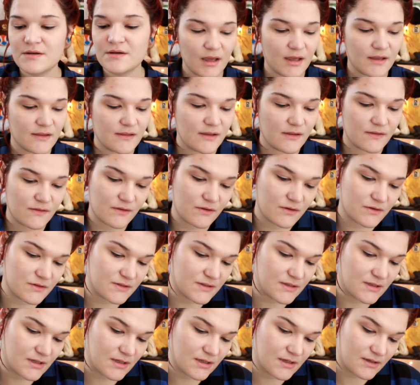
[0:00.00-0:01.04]
and then there's
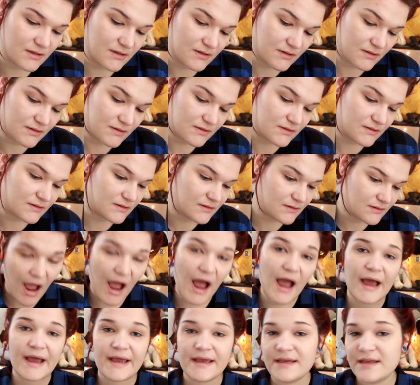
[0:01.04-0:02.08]
these,
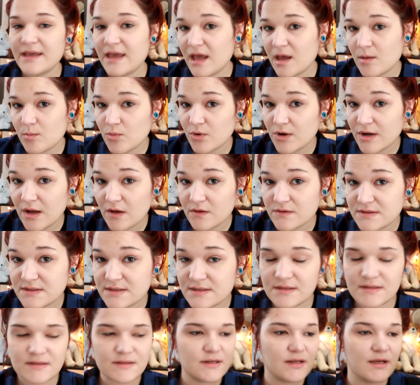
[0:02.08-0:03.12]
I can't pronounce
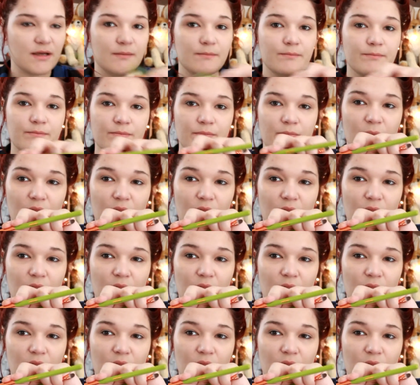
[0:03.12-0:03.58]
this name.